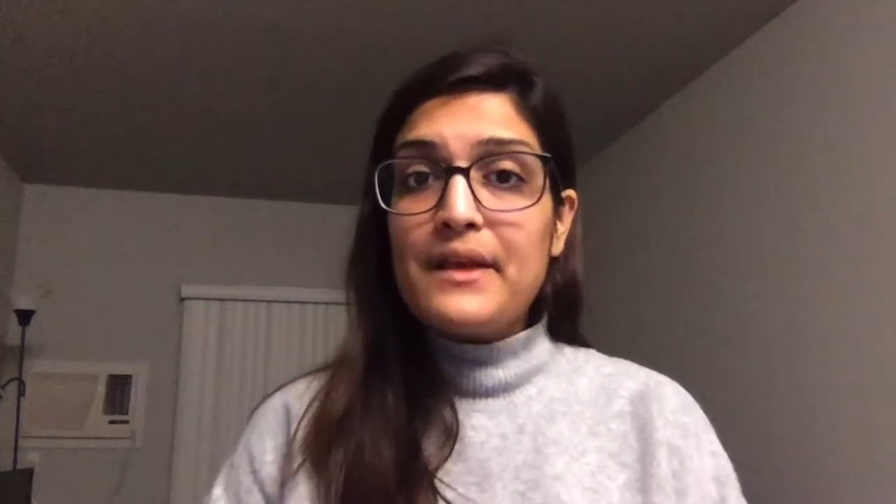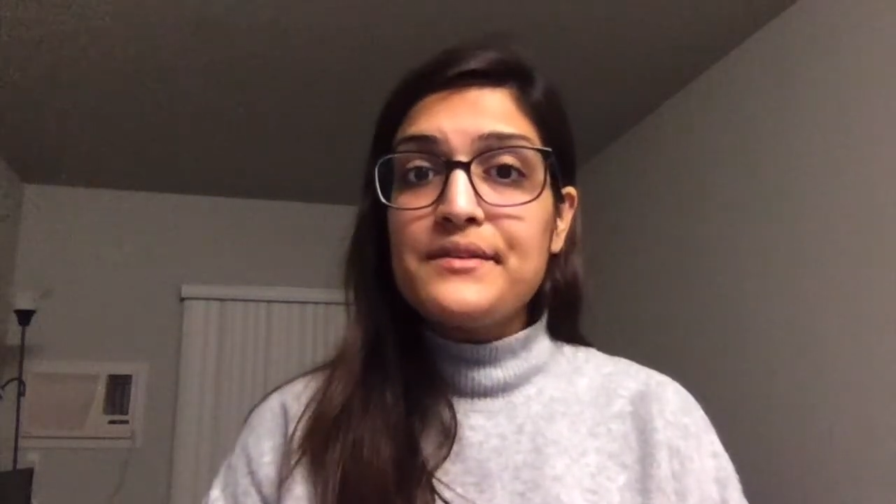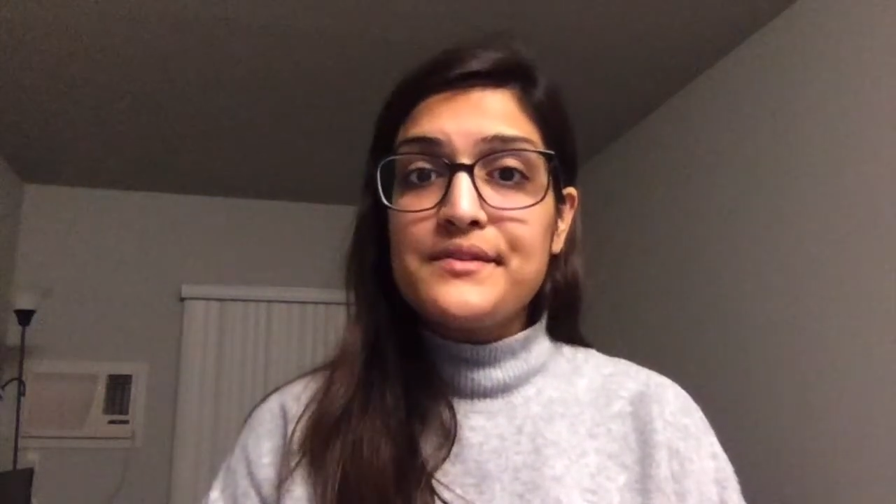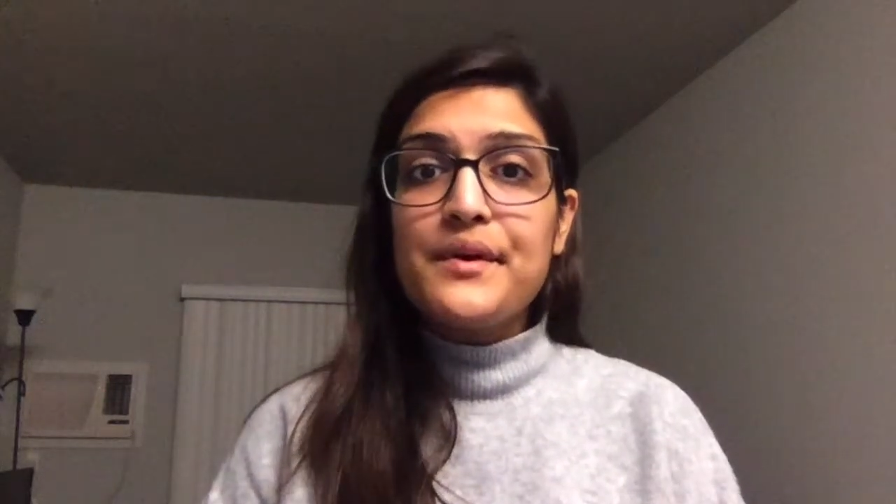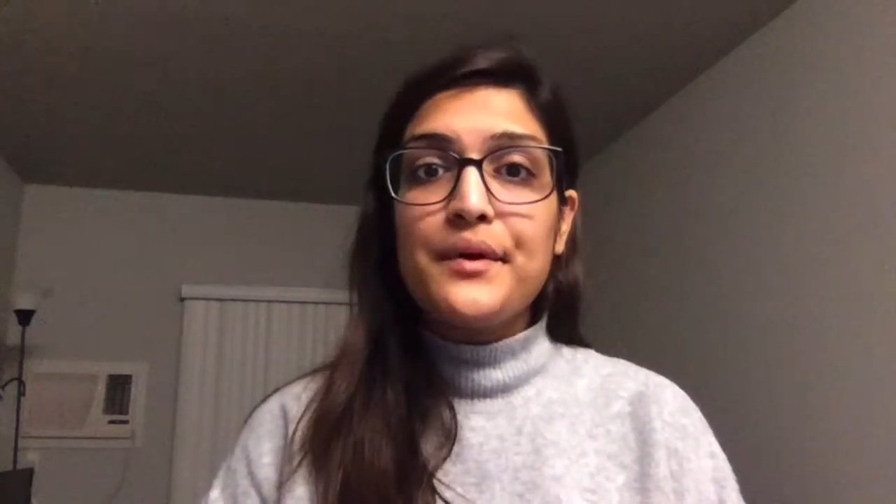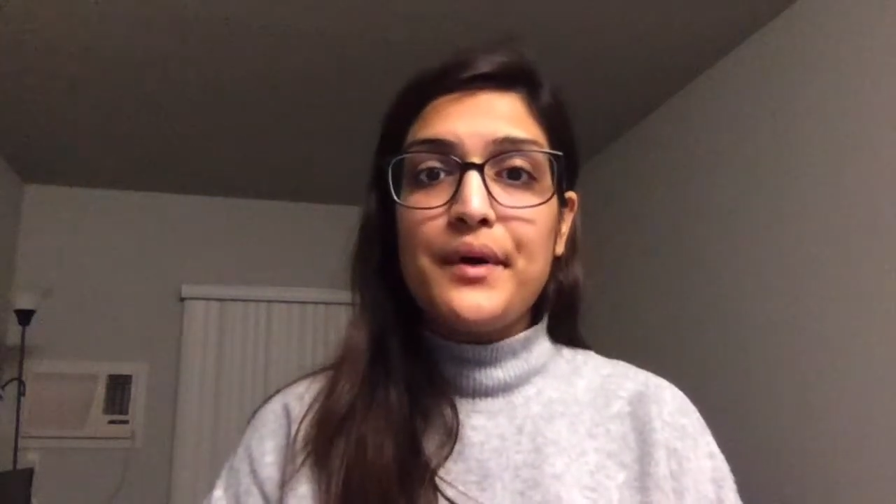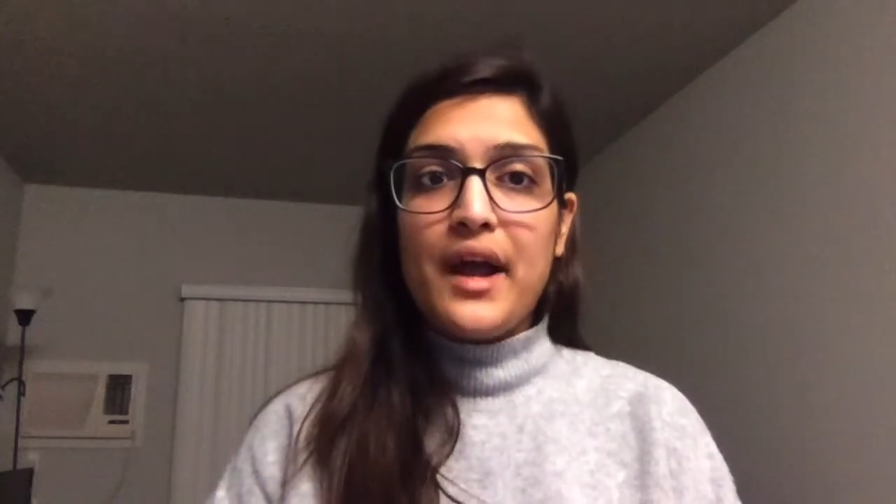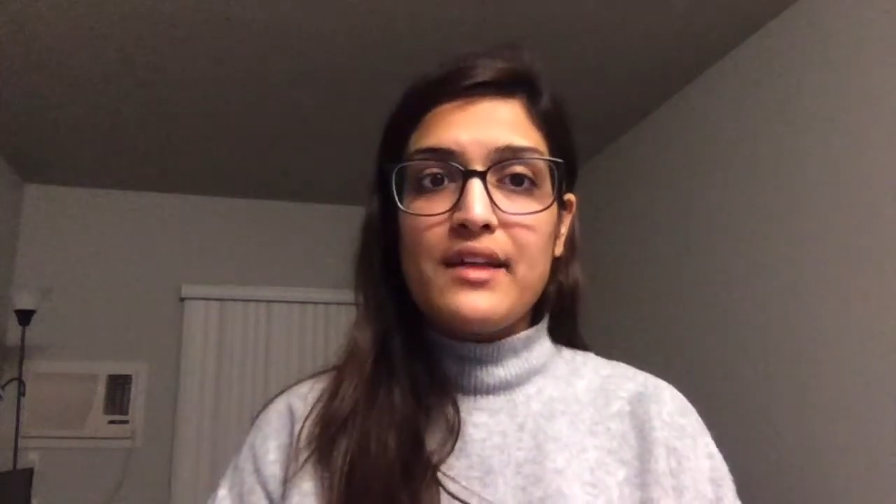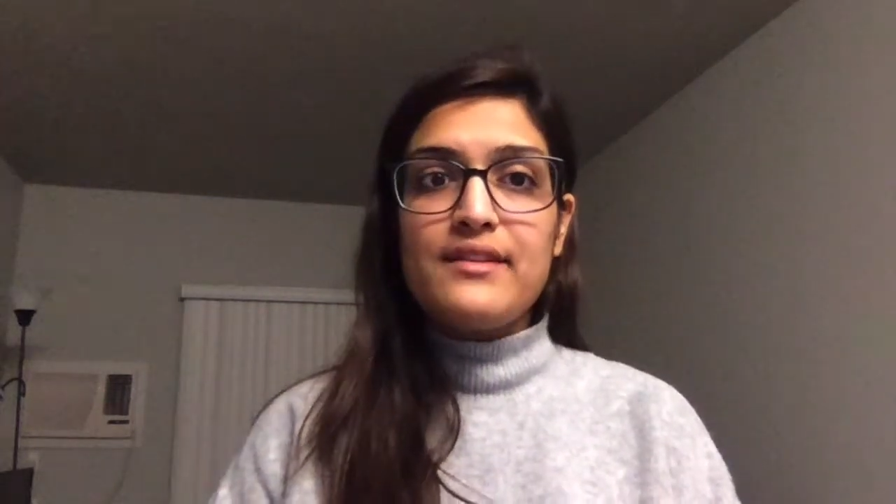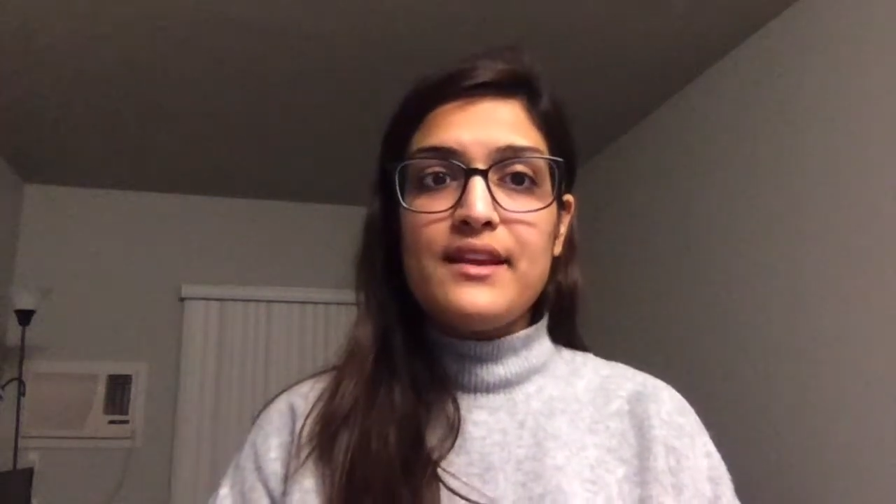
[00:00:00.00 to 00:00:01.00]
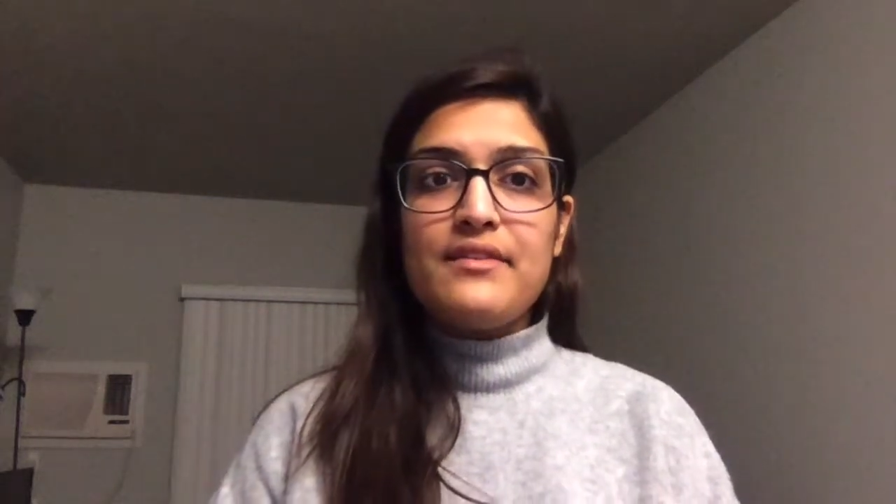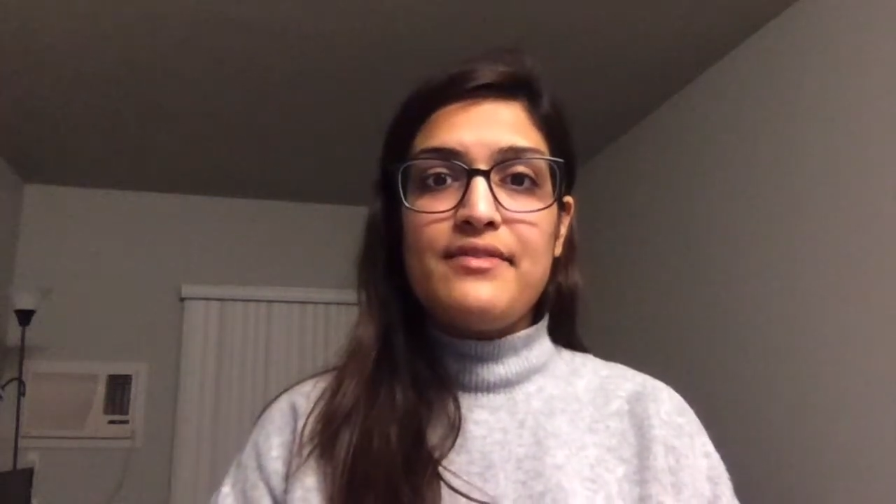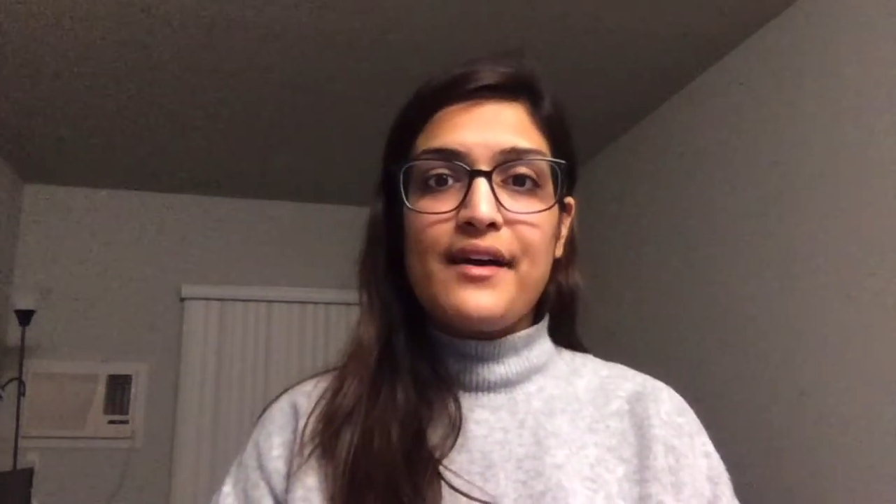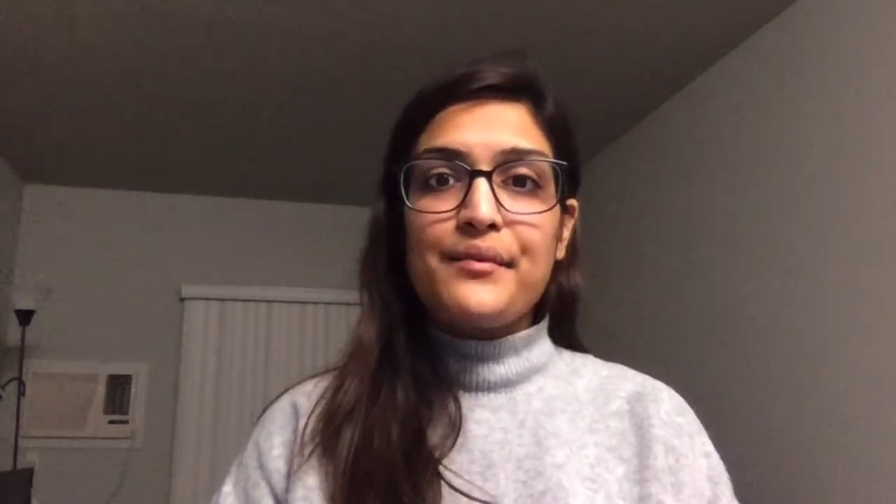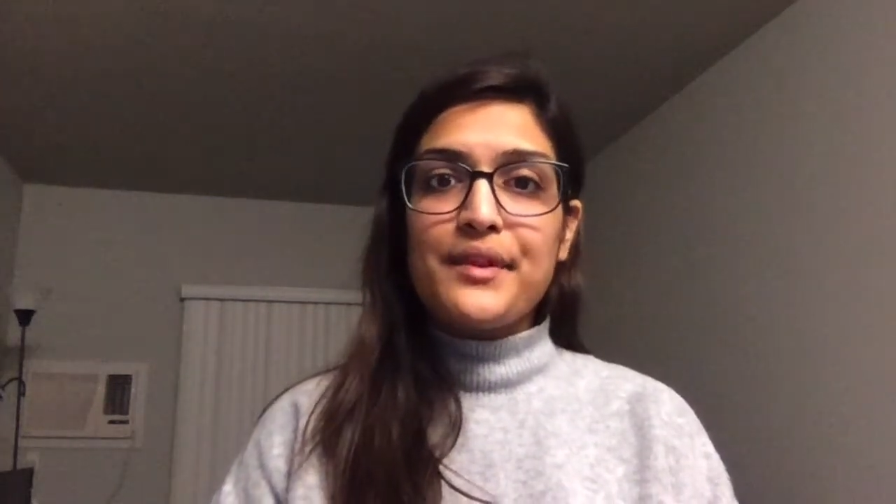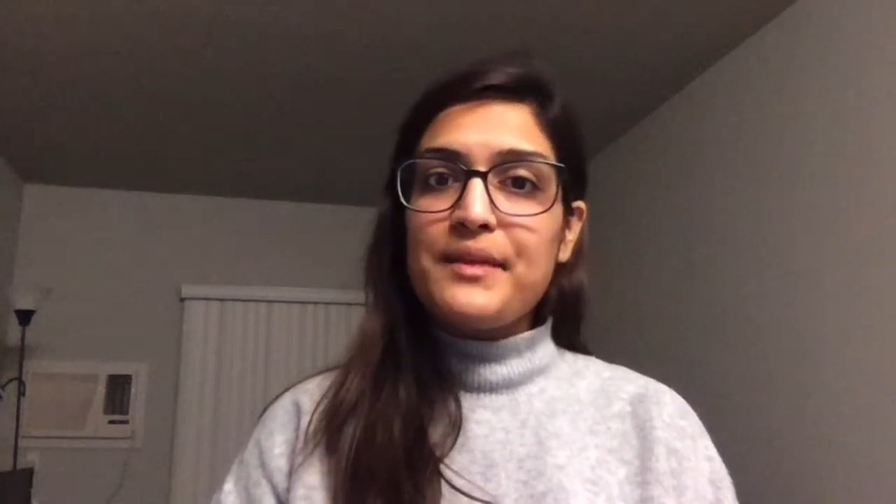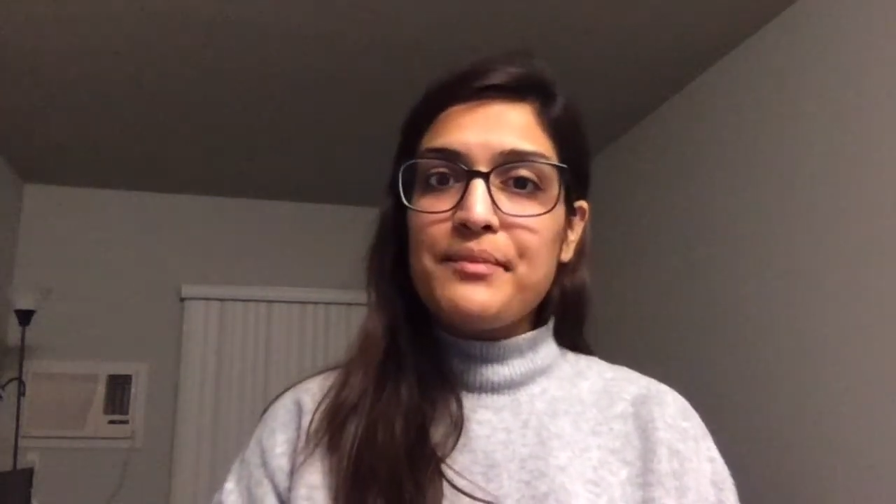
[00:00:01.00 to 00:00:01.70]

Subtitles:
So I think that really